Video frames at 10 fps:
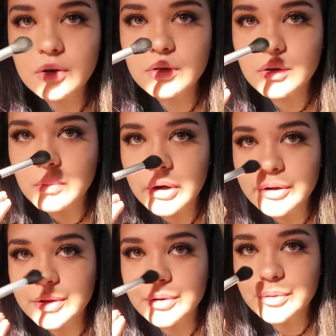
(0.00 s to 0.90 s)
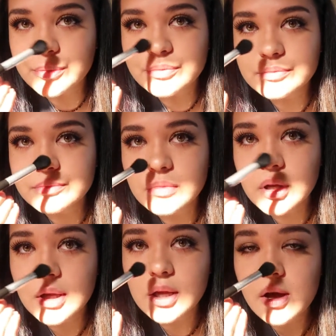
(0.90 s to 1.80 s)
don't know about you,
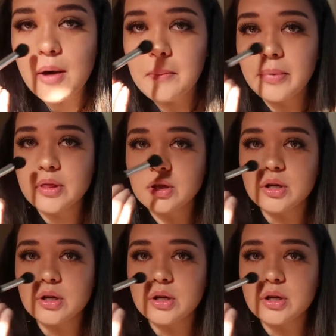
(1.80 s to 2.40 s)
but the